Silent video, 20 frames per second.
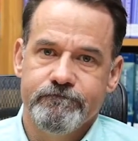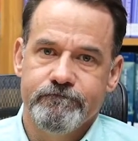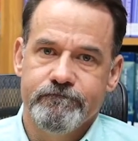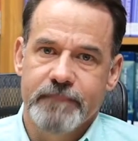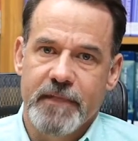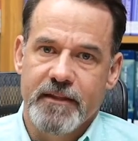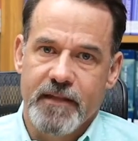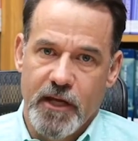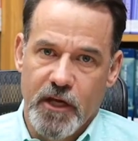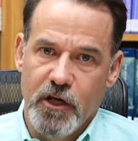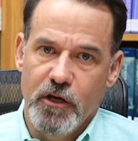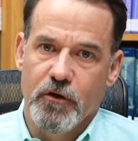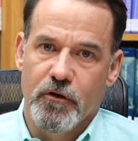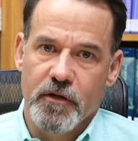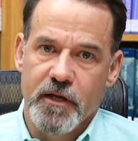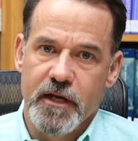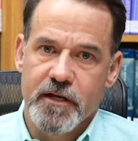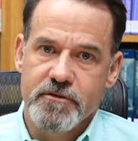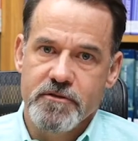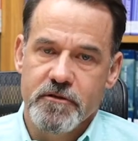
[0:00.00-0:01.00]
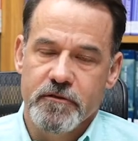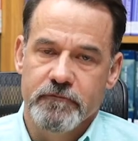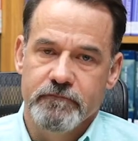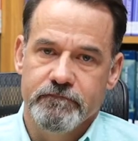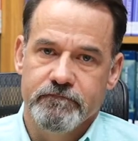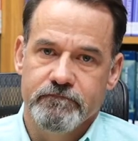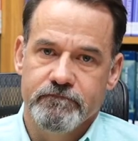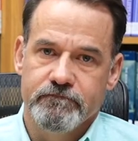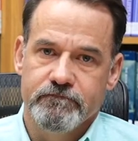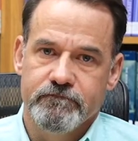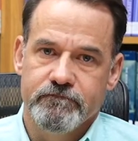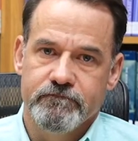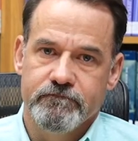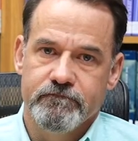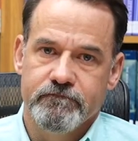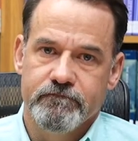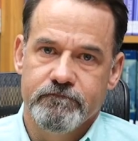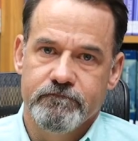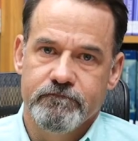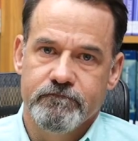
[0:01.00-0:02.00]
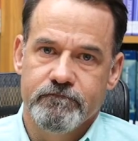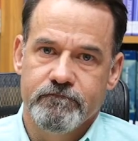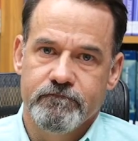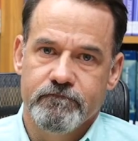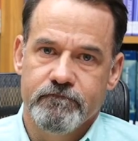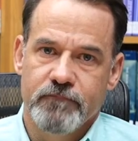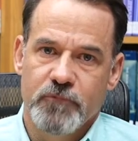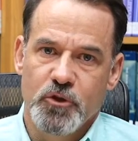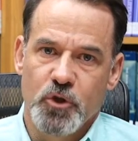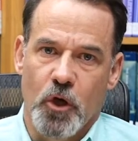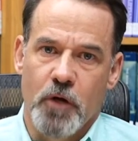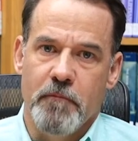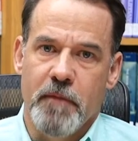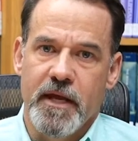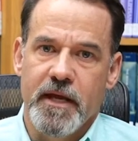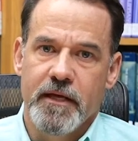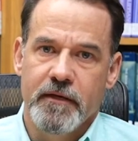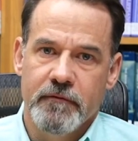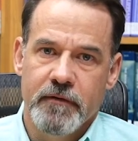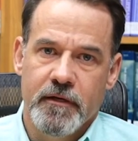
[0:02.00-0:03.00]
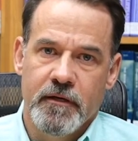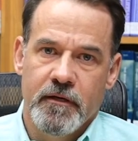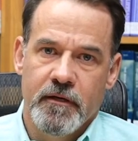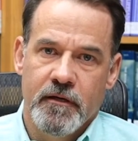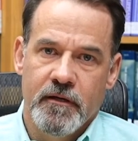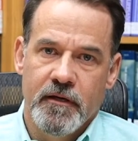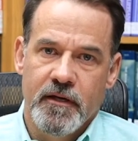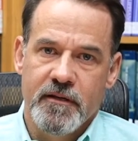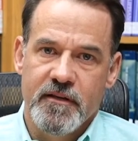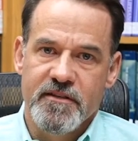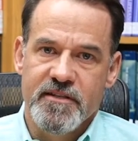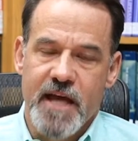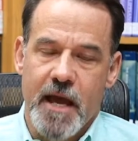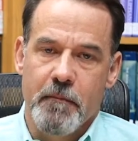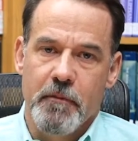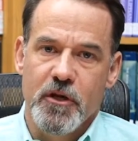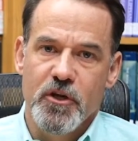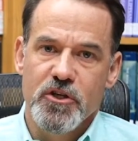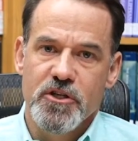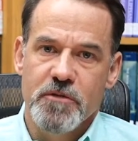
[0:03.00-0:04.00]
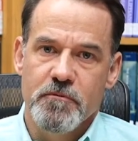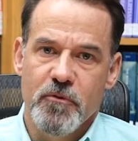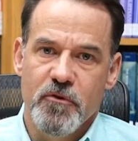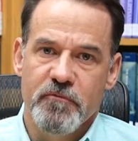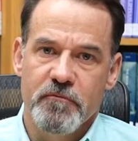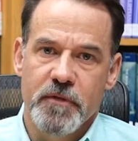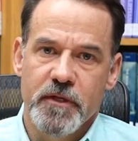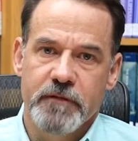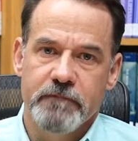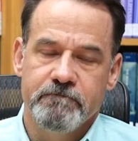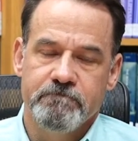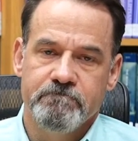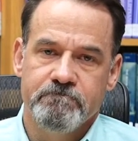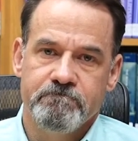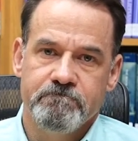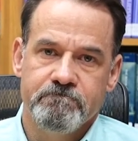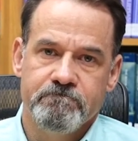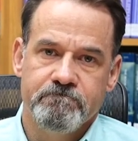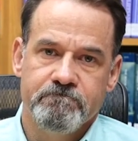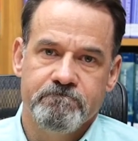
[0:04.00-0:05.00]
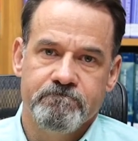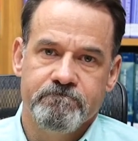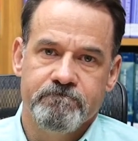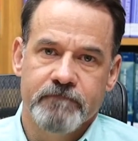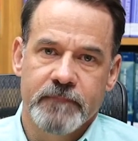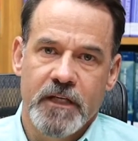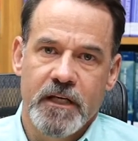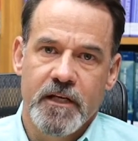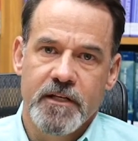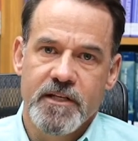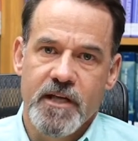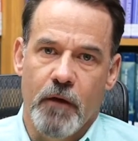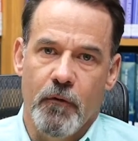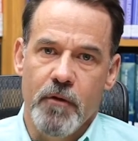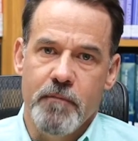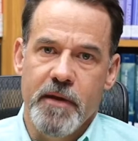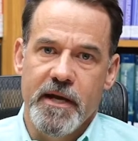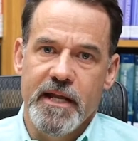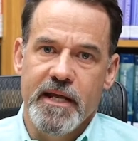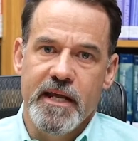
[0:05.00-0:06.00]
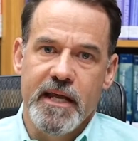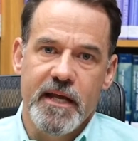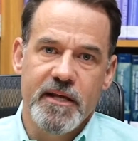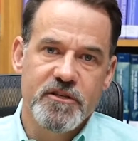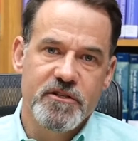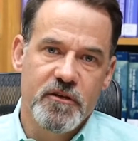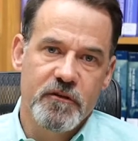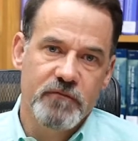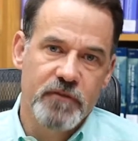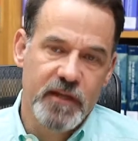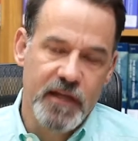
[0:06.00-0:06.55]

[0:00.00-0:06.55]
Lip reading: I think you know the answer. Join me in this abolition movement. Until we meet again, serve the